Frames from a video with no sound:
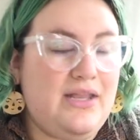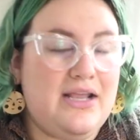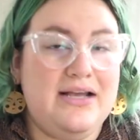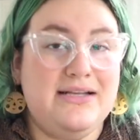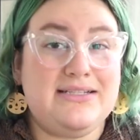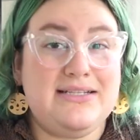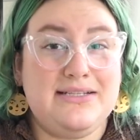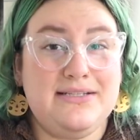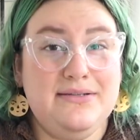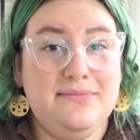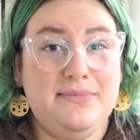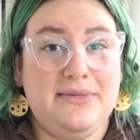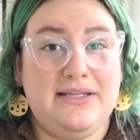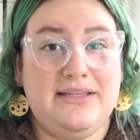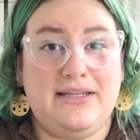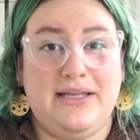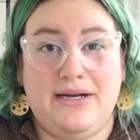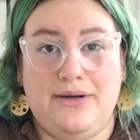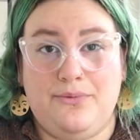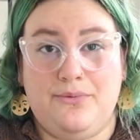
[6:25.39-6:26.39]
That doesn't
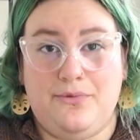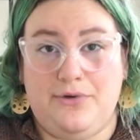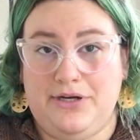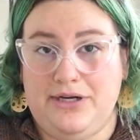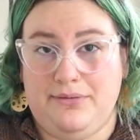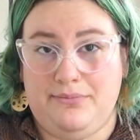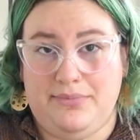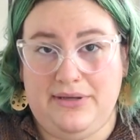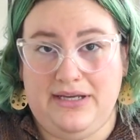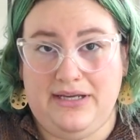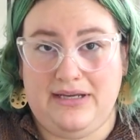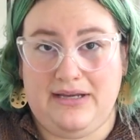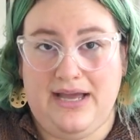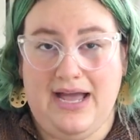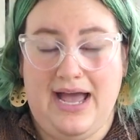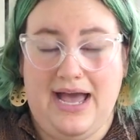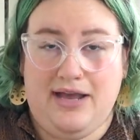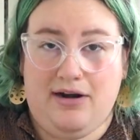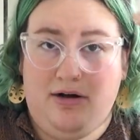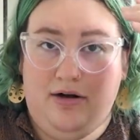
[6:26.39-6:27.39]
mean that it wouldn't be
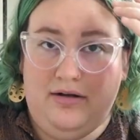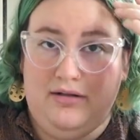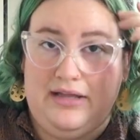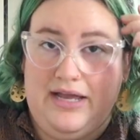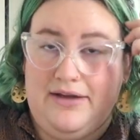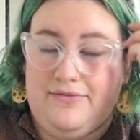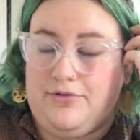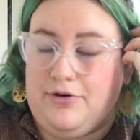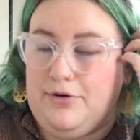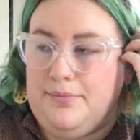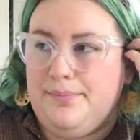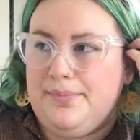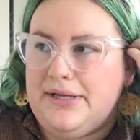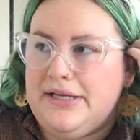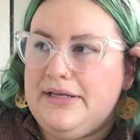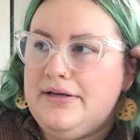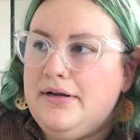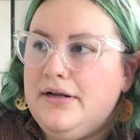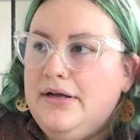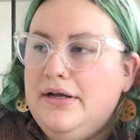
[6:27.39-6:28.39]
at all ever,
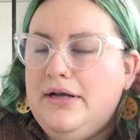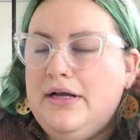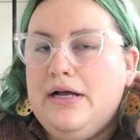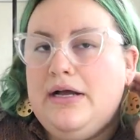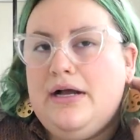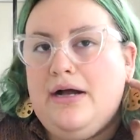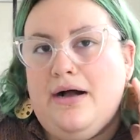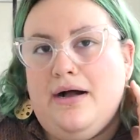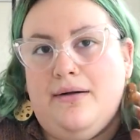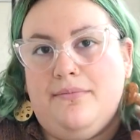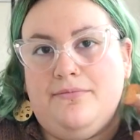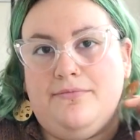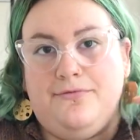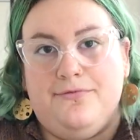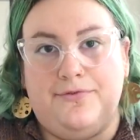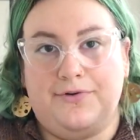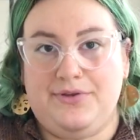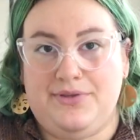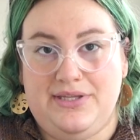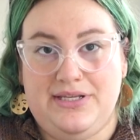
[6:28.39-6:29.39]
but
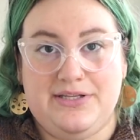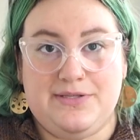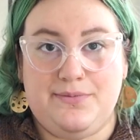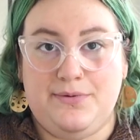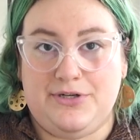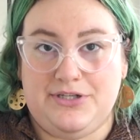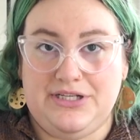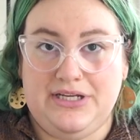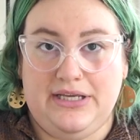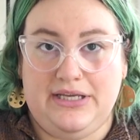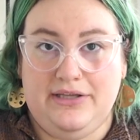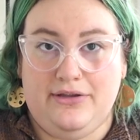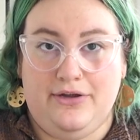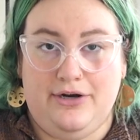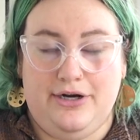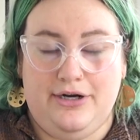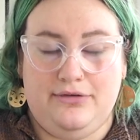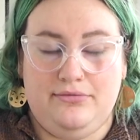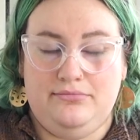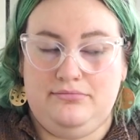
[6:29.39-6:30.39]
for these
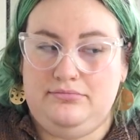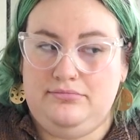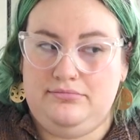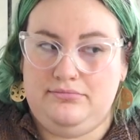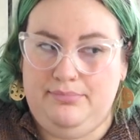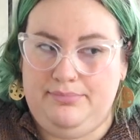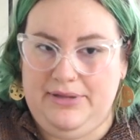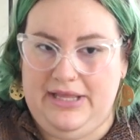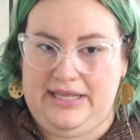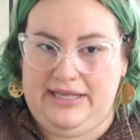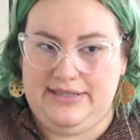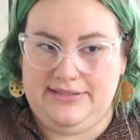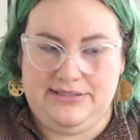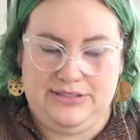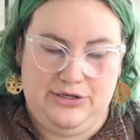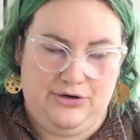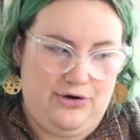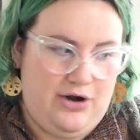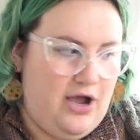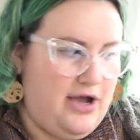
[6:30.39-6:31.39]
particular blankets,
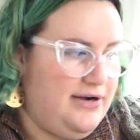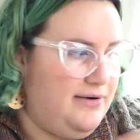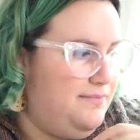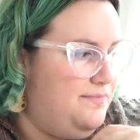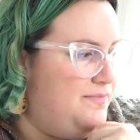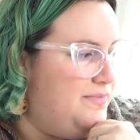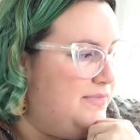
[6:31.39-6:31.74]
they're not.